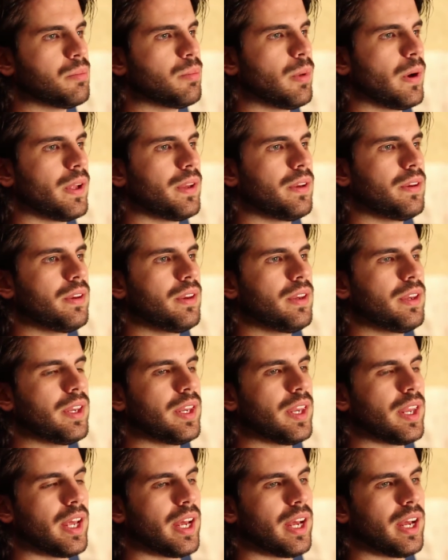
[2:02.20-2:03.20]
but
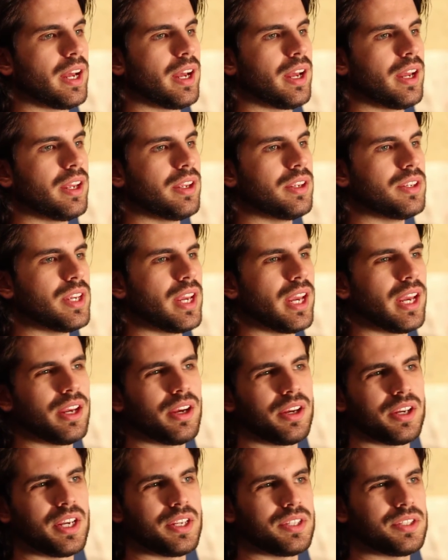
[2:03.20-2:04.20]
yeah,
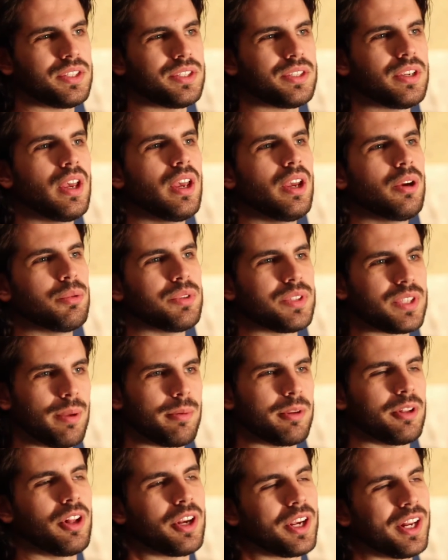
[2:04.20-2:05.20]
I guess with
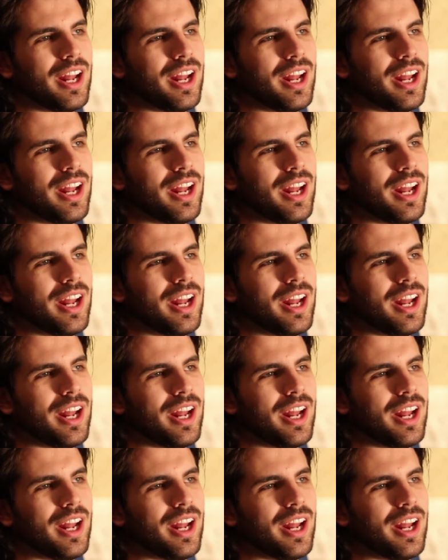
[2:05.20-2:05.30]
something like an